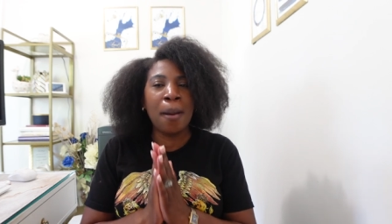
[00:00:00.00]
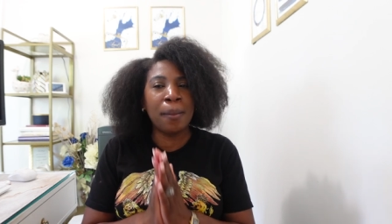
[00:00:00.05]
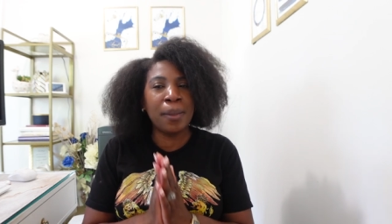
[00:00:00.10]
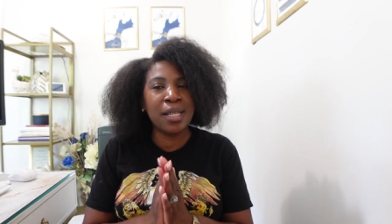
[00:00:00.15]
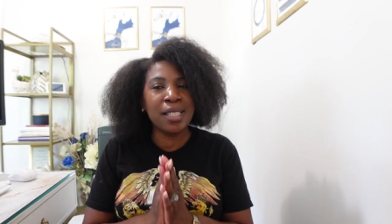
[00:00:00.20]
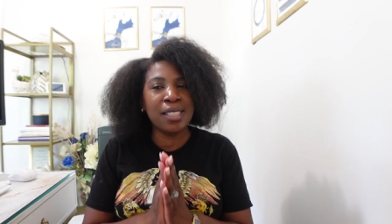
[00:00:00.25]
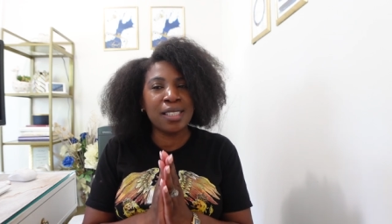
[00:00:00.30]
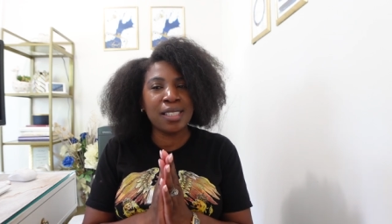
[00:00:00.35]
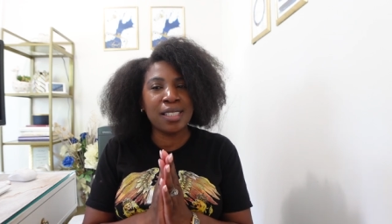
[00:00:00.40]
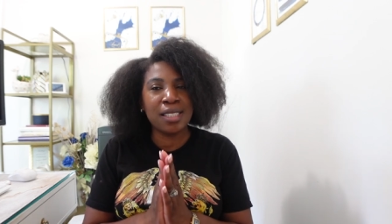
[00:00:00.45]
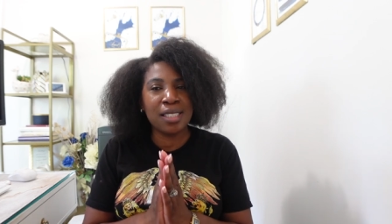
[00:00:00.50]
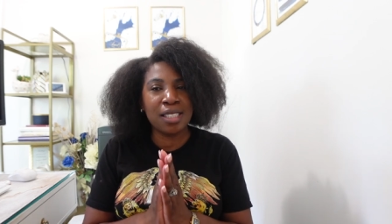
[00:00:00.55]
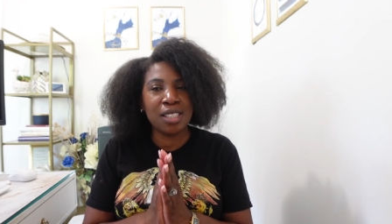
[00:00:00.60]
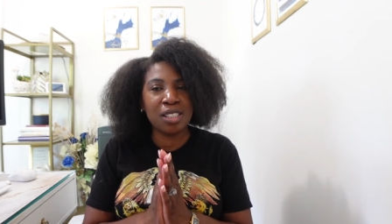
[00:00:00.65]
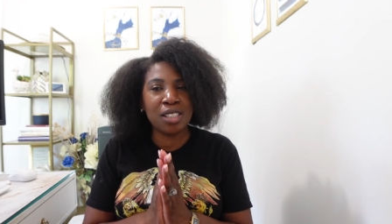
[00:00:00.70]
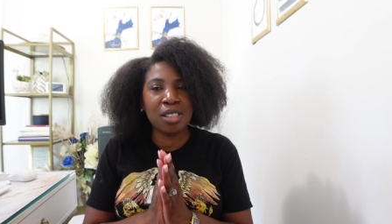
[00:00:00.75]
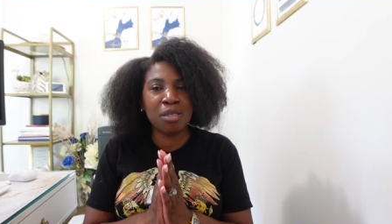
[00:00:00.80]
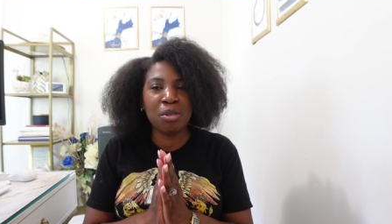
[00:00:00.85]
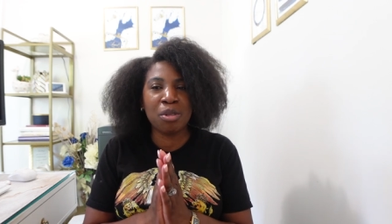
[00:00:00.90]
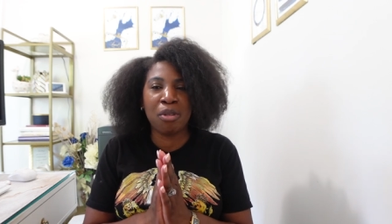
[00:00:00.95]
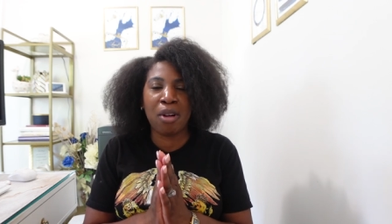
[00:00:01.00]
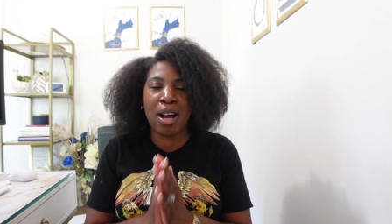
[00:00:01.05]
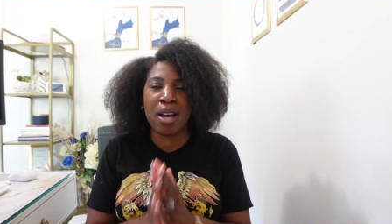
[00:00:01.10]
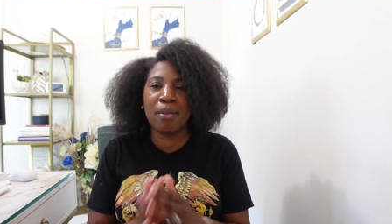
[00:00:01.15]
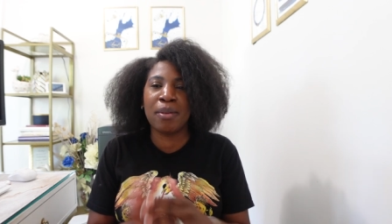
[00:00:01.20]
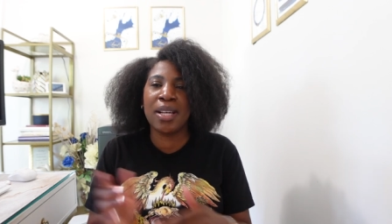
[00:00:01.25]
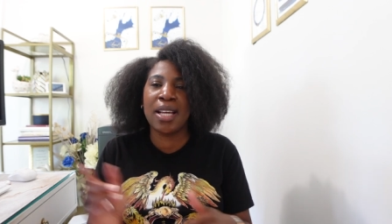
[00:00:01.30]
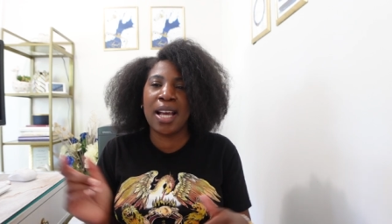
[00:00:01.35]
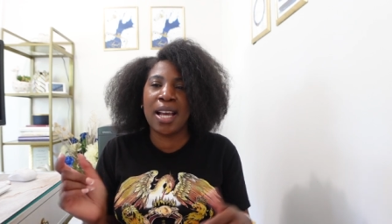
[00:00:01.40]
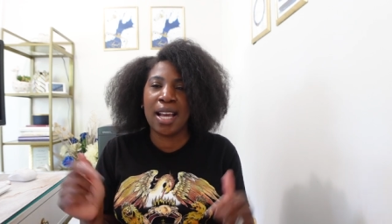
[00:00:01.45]
please consider
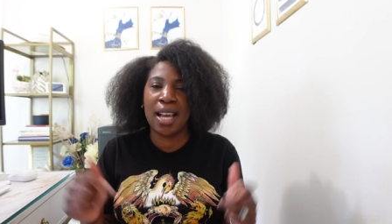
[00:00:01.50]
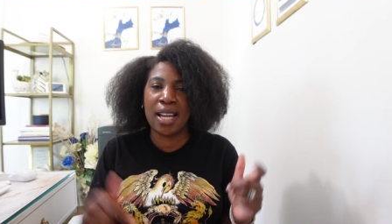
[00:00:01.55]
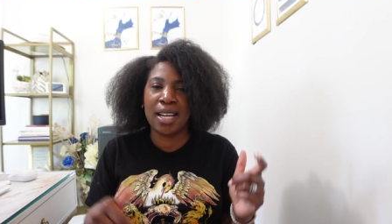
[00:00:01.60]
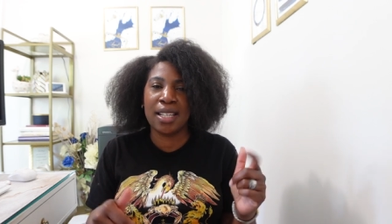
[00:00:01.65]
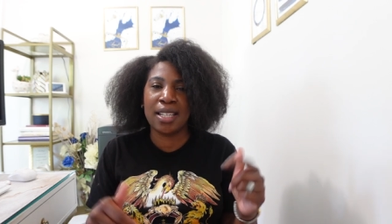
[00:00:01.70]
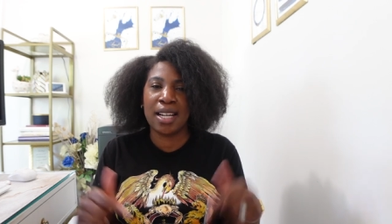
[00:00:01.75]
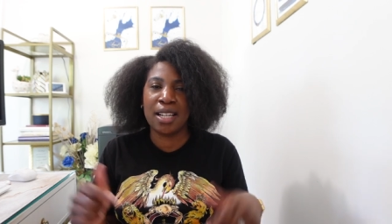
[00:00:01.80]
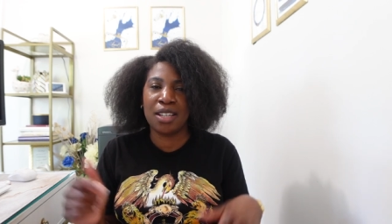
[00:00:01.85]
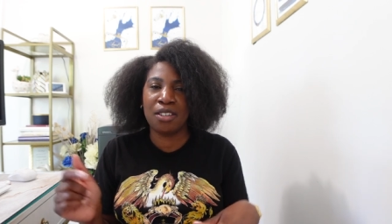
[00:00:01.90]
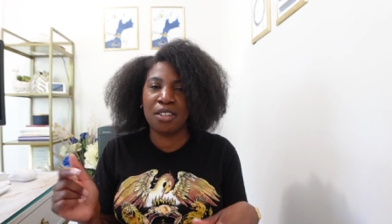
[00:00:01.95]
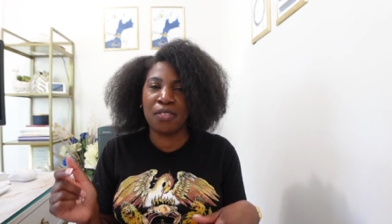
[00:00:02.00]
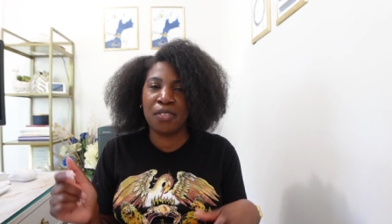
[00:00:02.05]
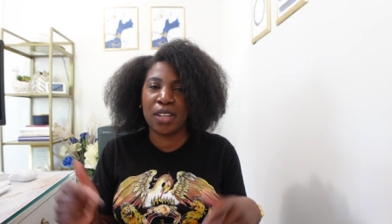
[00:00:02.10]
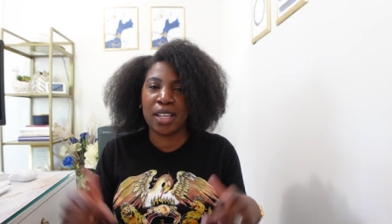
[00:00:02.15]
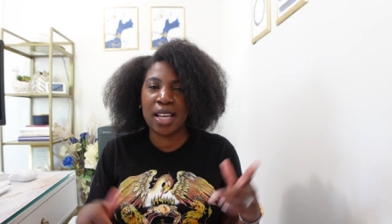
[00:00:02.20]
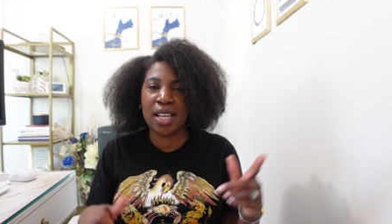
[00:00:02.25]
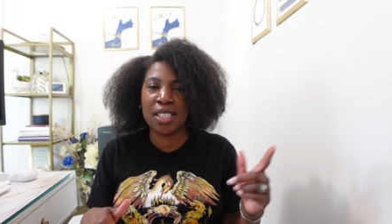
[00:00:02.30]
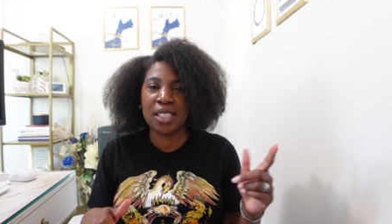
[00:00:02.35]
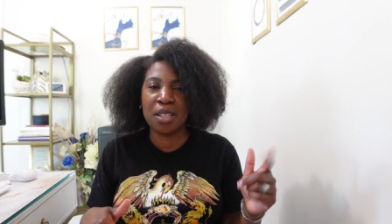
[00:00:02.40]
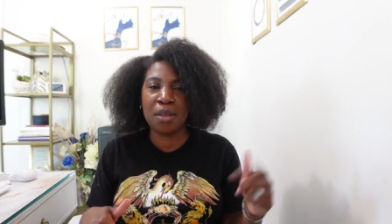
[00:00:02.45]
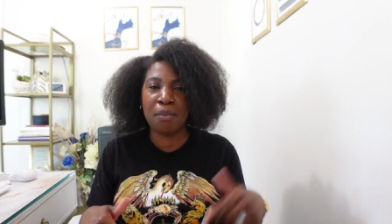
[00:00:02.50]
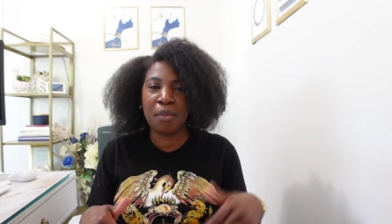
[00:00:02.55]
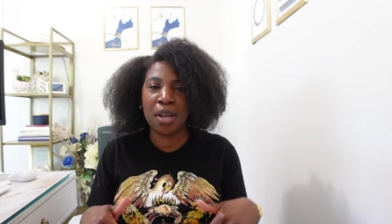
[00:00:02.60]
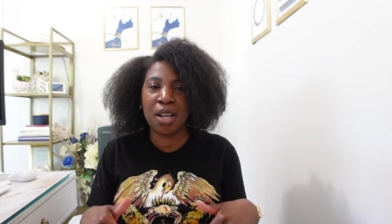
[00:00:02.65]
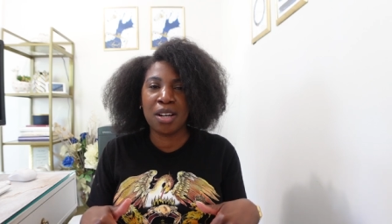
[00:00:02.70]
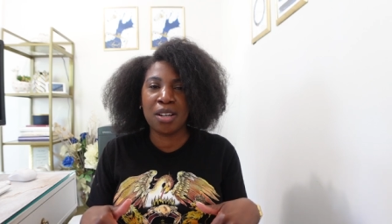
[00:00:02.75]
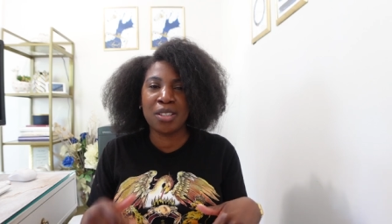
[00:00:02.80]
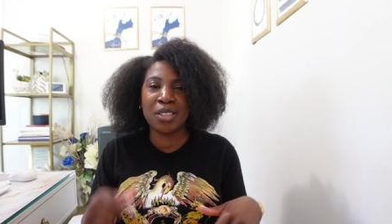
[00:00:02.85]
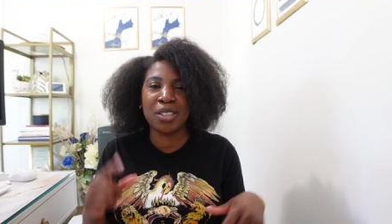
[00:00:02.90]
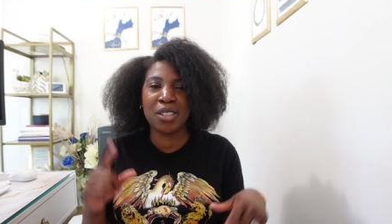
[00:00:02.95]
subscribing and hitting that notification
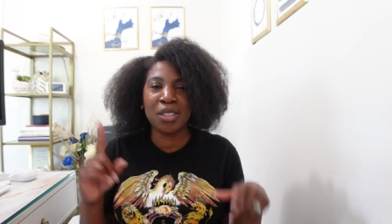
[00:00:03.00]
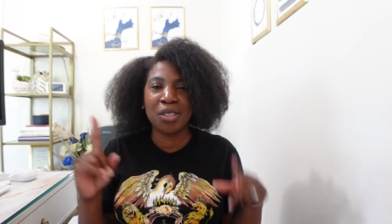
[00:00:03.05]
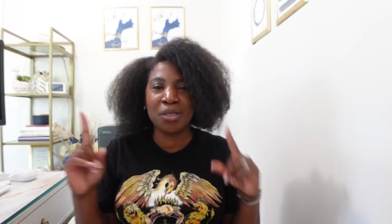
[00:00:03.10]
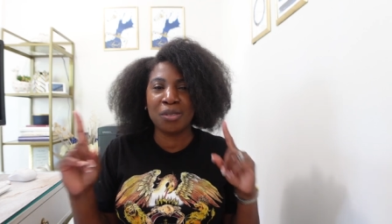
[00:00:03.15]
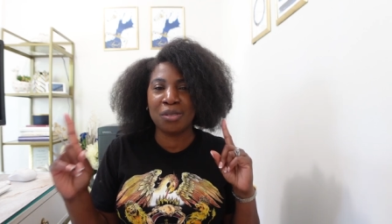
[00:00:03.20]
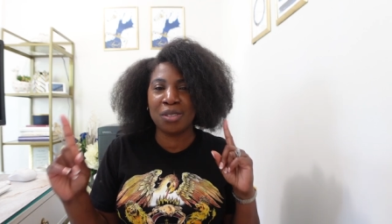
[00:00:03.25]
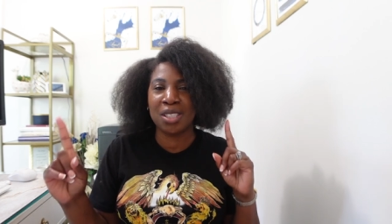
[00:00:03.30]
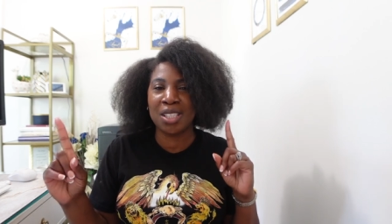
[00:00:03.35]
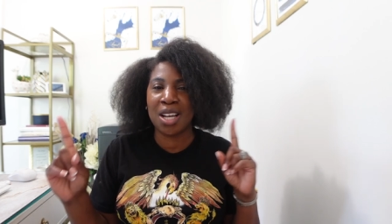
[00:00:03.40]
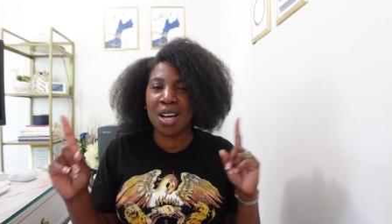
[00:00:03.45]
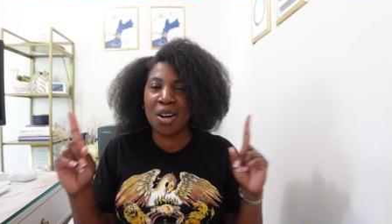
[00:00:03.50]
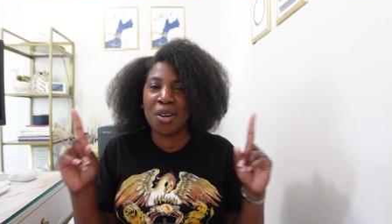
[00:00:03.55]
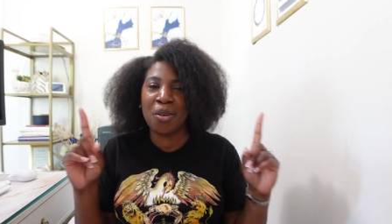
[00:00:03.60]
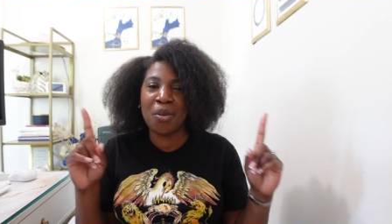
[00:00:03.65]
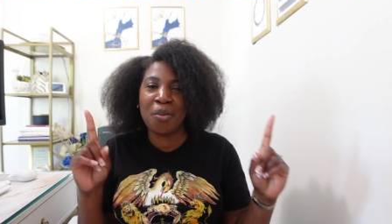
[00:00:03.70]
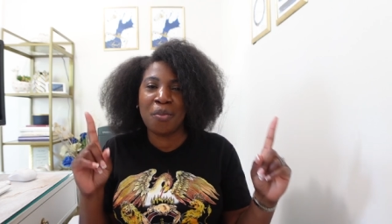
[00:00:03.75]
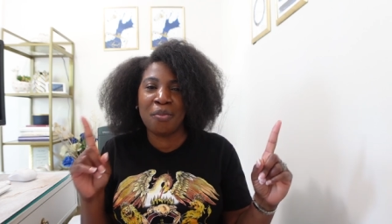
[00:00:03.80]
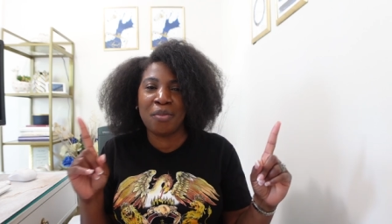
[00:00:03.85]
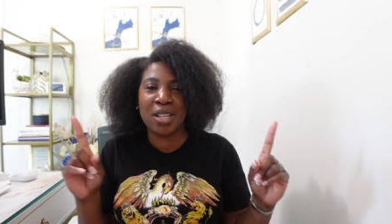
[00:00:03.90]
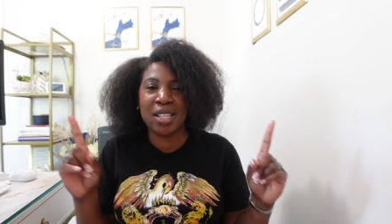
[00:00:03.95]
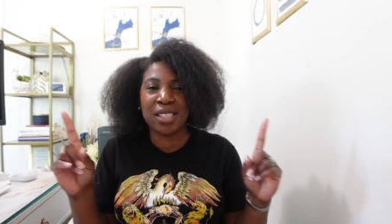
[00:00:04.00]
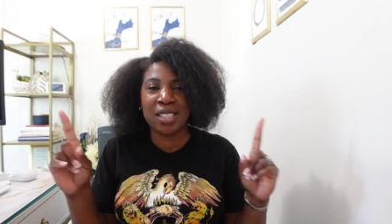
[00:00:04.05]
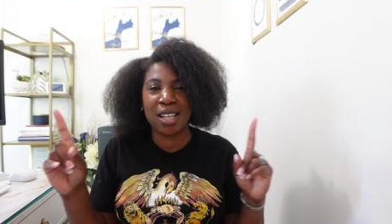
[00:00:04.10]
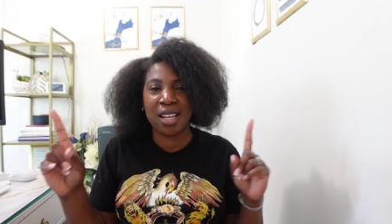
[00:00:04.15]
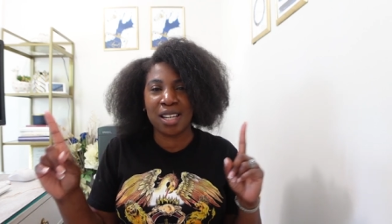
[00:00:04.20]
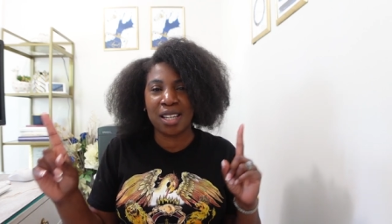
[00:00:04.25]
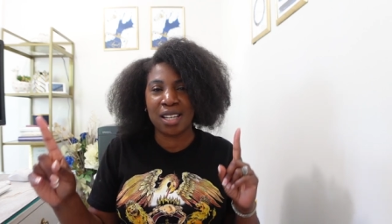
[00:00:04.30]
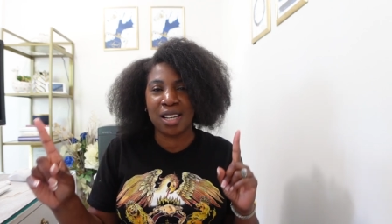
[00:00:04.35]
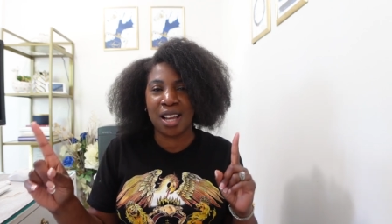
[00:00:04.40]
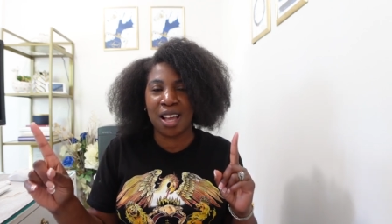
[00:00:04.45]
bell so you don't miss
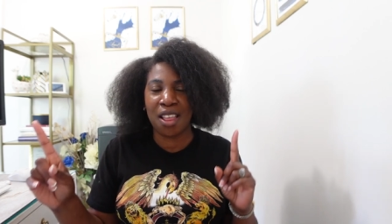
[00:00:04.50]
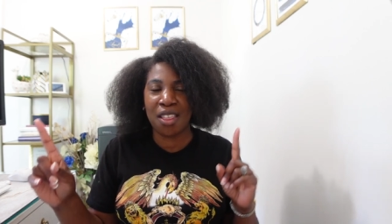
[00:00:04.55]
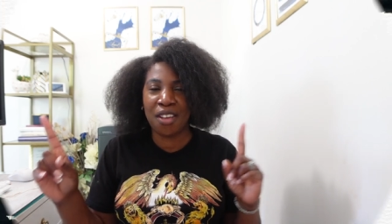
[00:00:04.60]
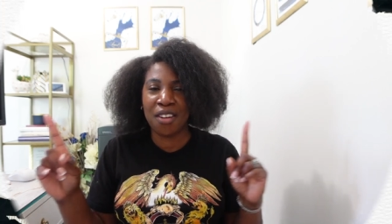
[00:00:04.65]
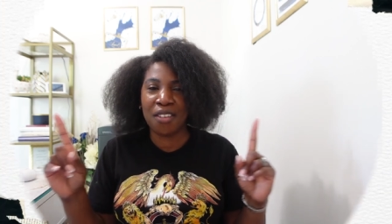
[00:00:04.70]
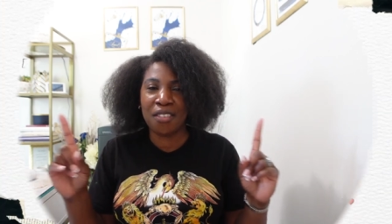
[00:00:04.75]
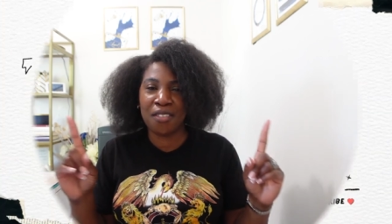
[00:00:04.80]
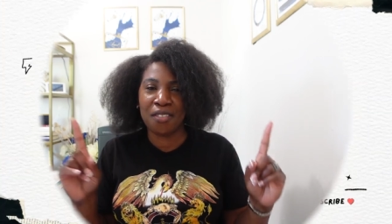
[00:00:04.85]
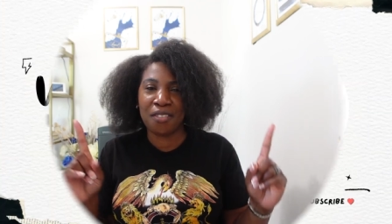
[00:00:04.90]
another